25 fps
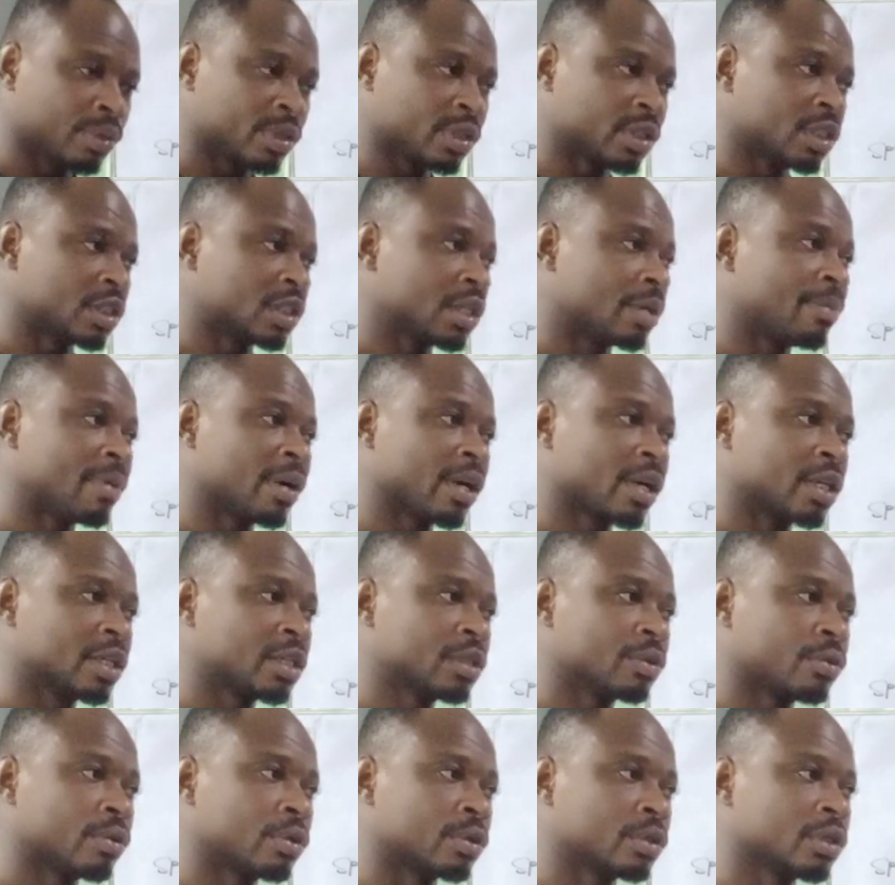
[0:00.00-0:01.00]
which is the
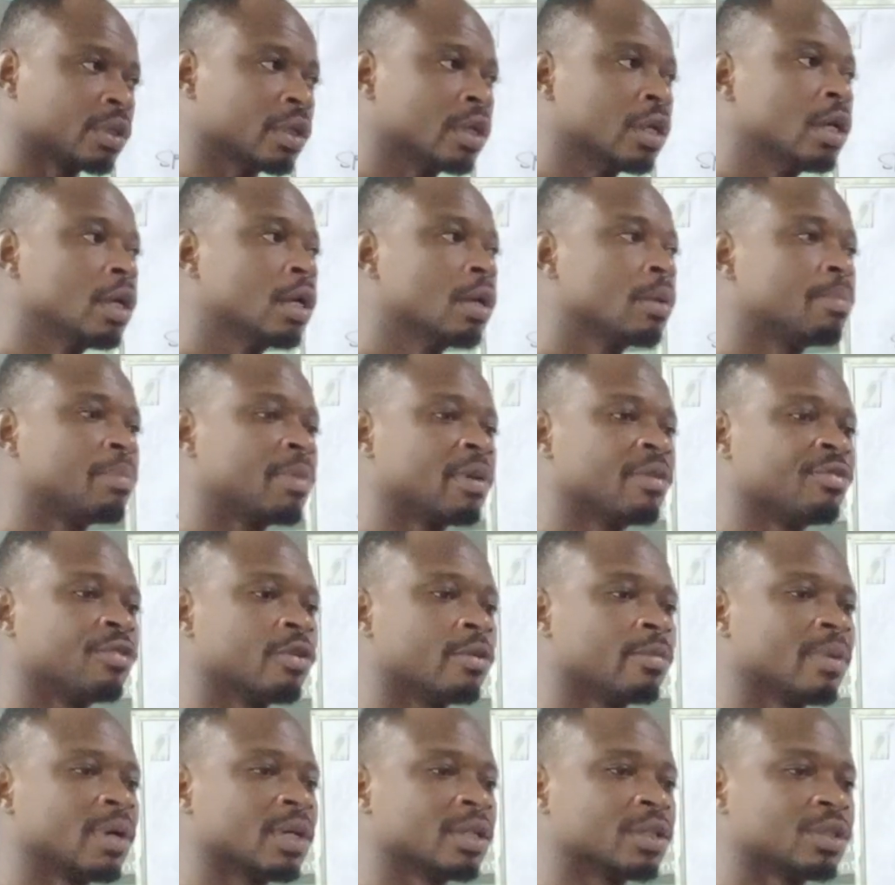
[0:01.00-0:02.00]
marketing
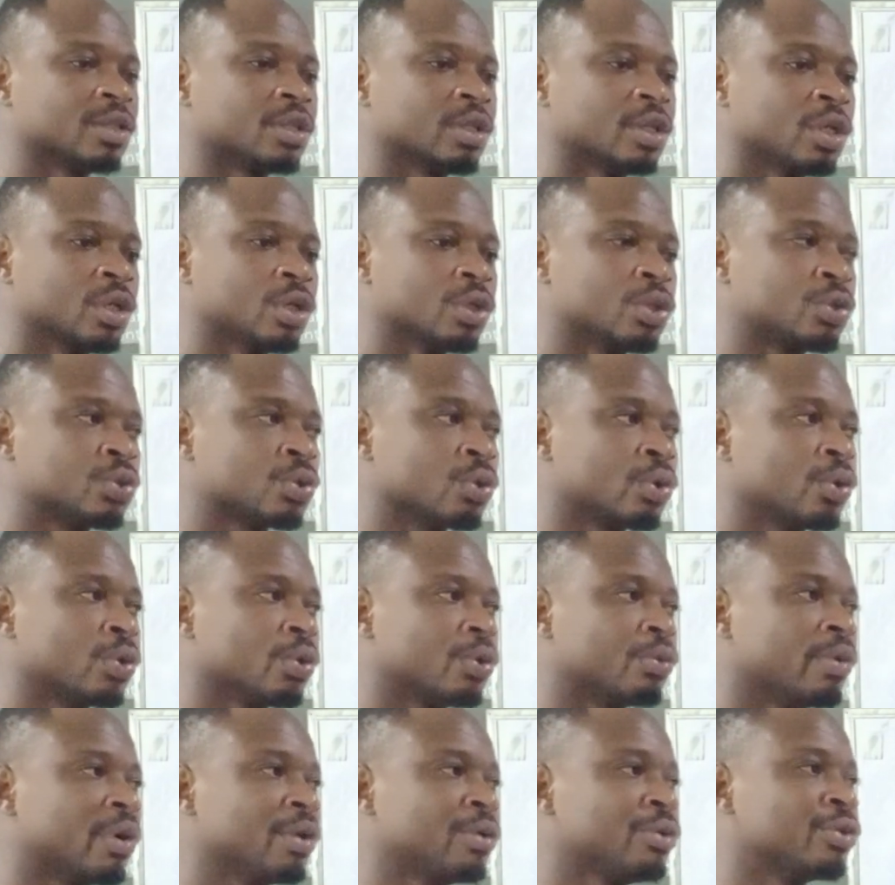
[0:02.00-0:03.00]
performance. So
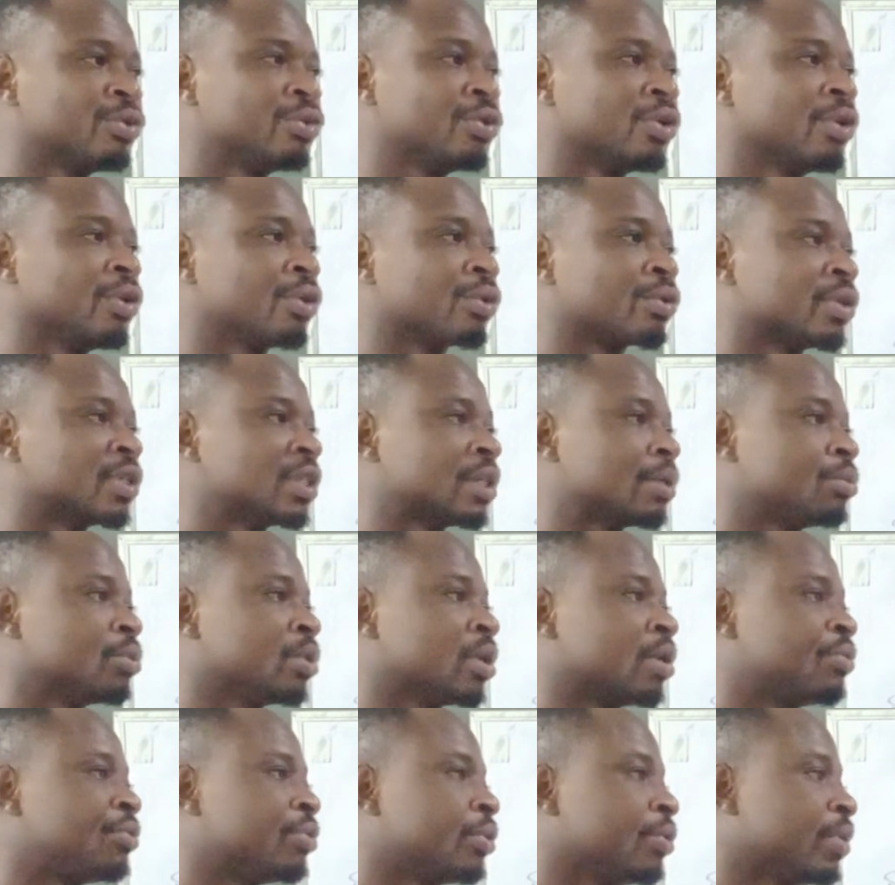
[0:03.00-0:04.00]
when you draw a
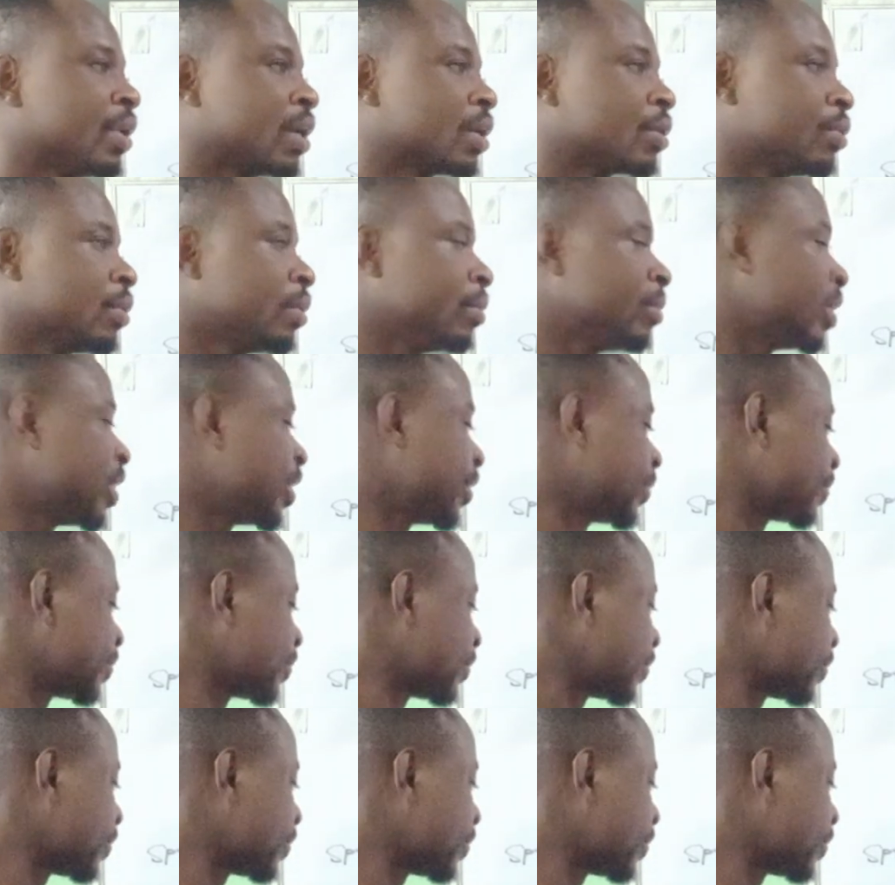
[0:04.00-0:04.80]
conceptual framework, normally